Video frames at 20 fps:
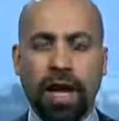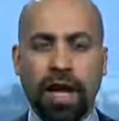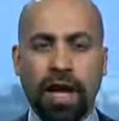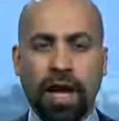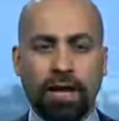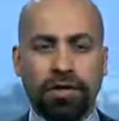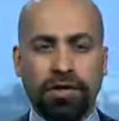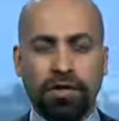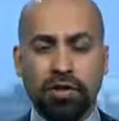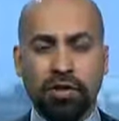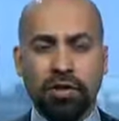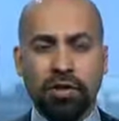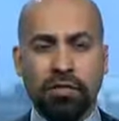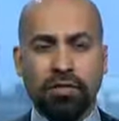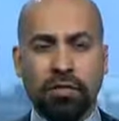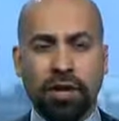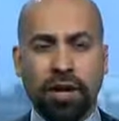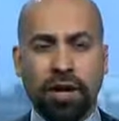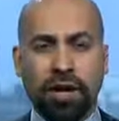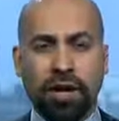uh,
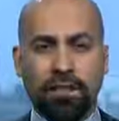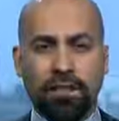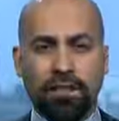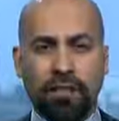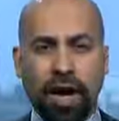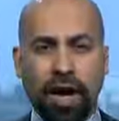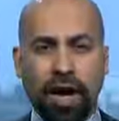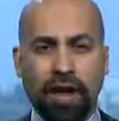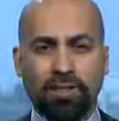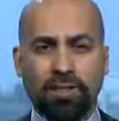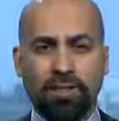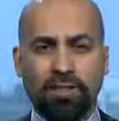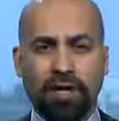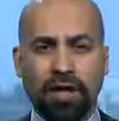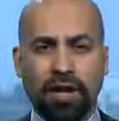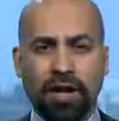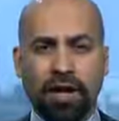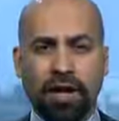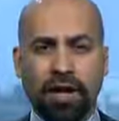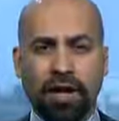to uh, perhaps uh,
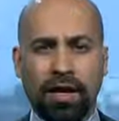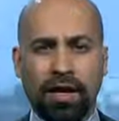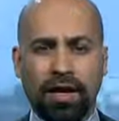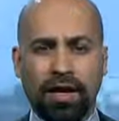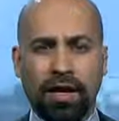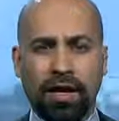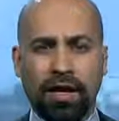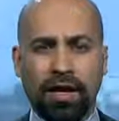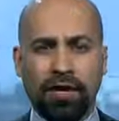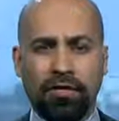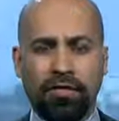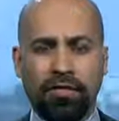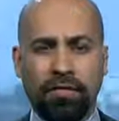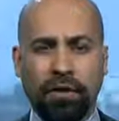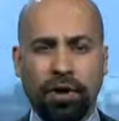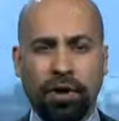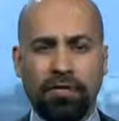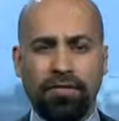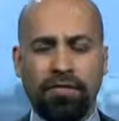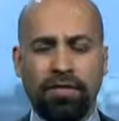uh,
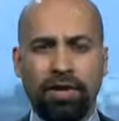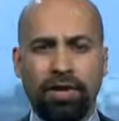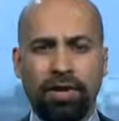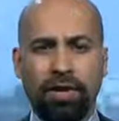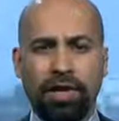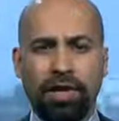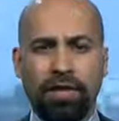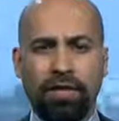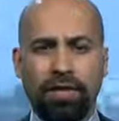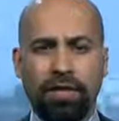involve the,